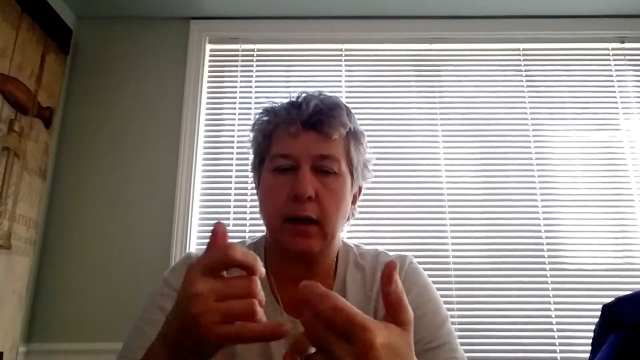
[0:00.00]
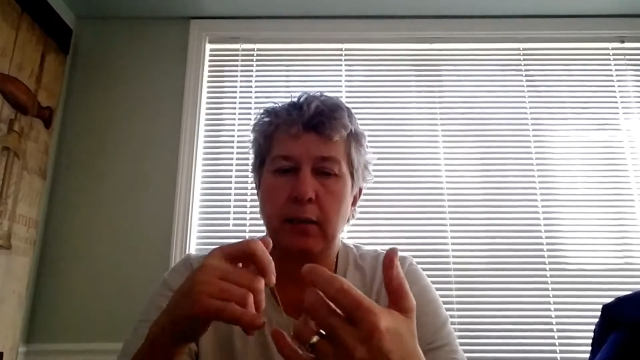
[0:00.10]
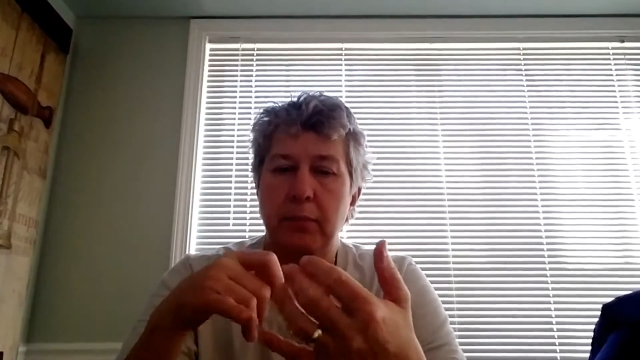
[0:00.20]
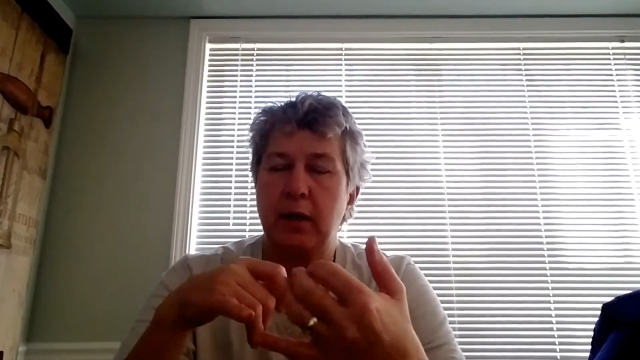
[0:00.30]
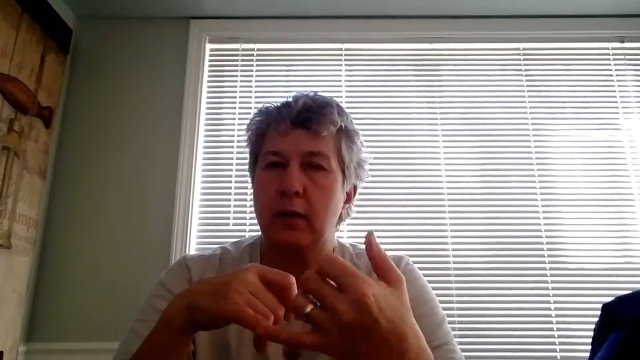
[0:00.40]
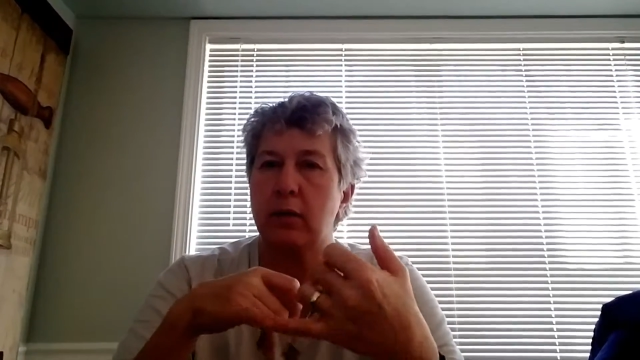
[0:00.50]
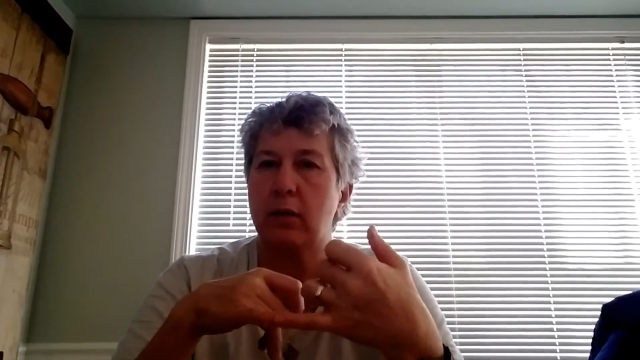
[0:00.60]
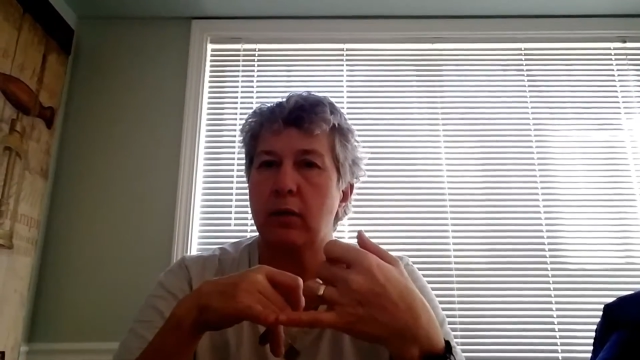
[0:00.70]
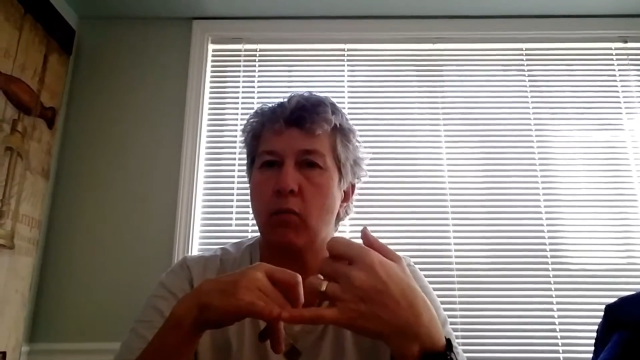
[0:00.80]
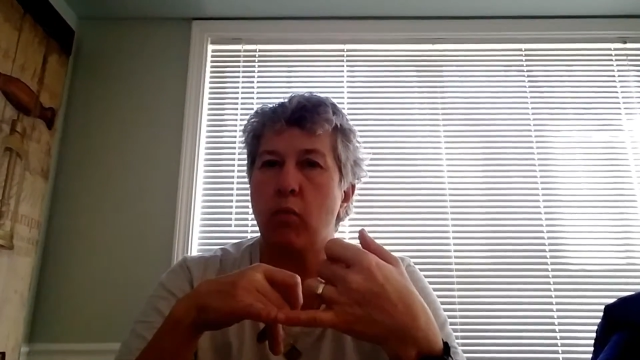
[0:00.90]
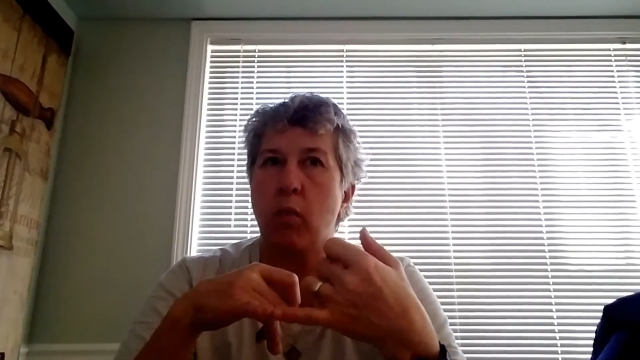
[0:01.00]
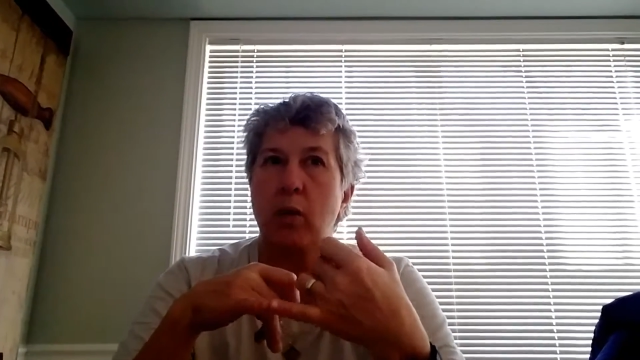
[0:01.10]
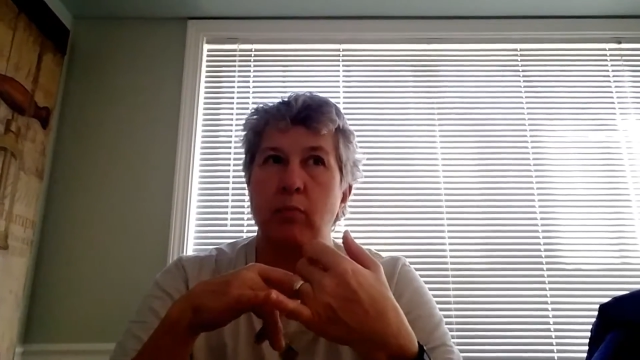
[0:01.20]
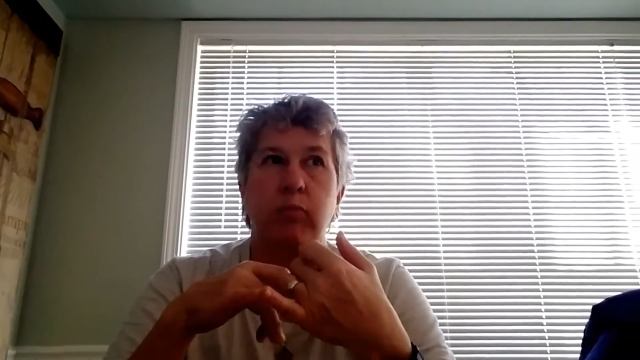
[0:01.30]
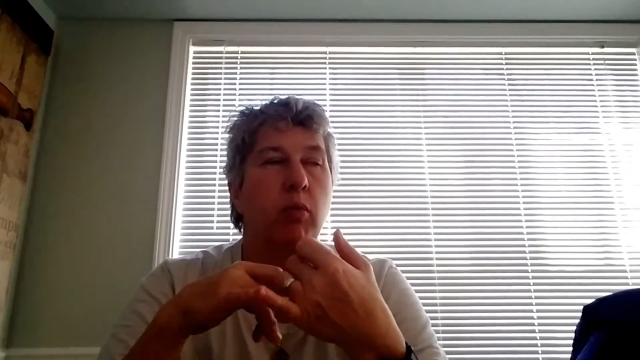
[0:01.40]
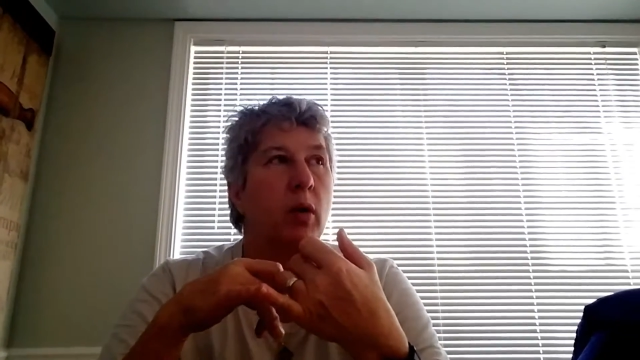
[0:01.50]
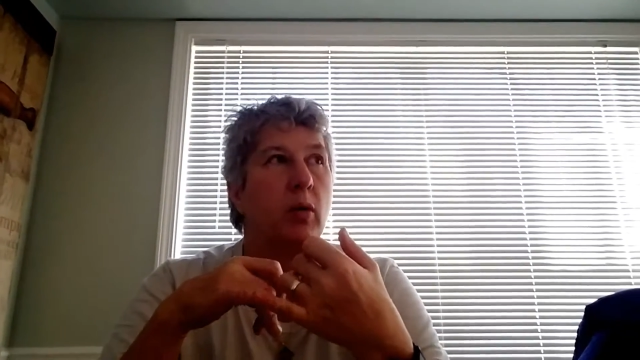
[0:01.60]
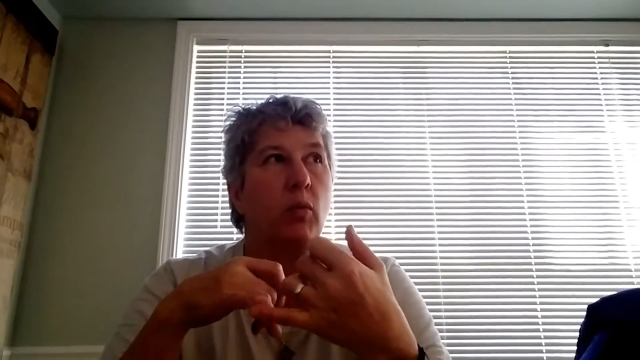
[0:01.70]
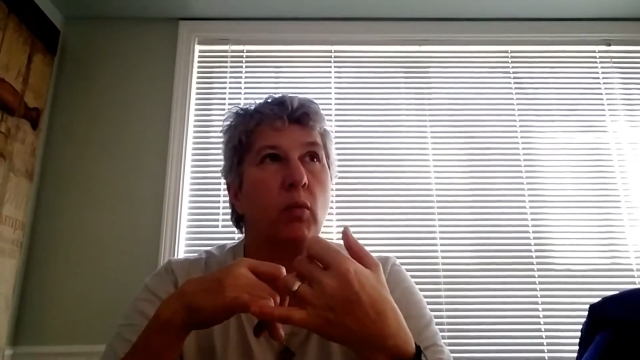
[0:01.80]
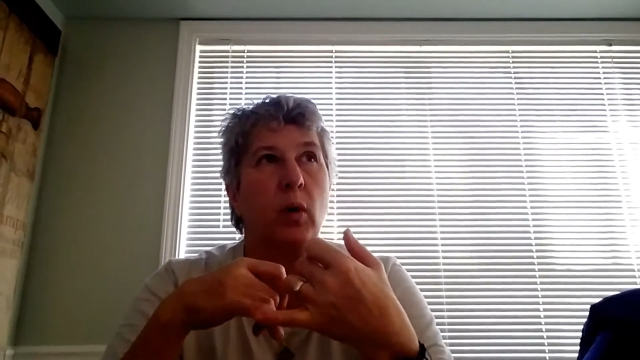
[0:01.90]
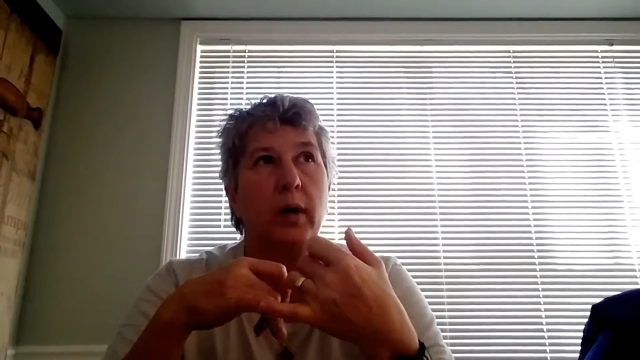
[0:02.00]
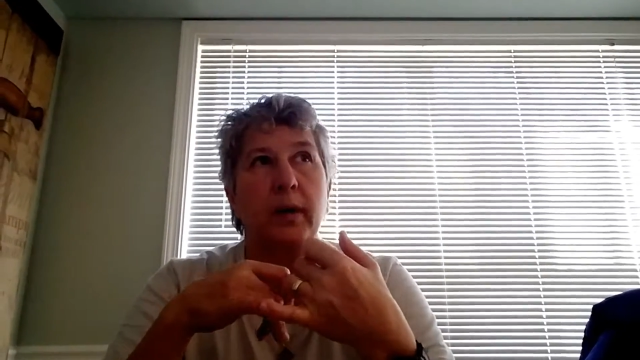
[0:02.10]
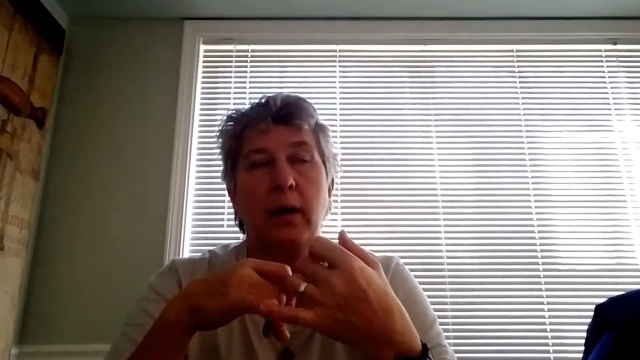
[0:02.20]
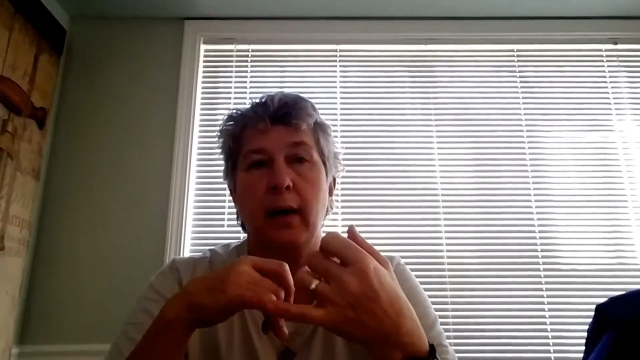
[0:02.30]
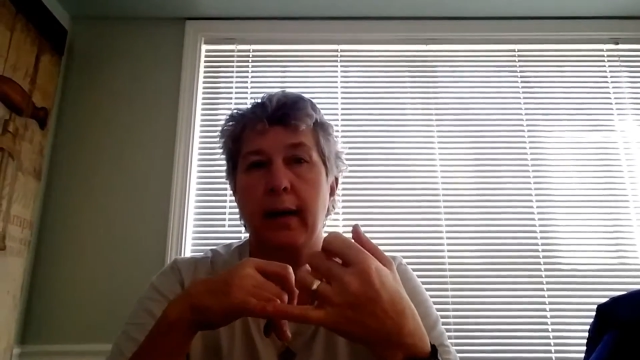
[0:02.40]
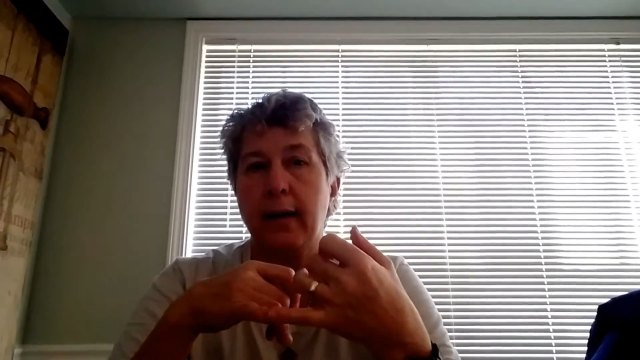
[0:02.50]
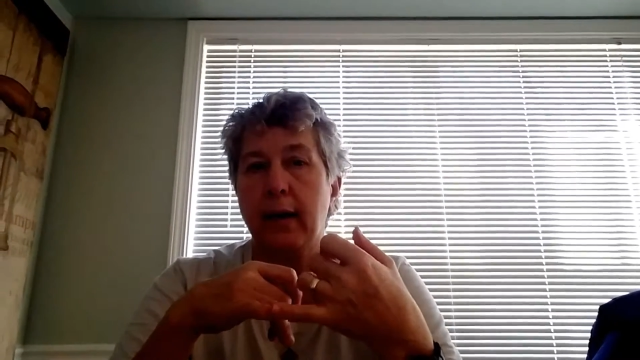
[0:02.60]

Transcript: I'm getting the 1.1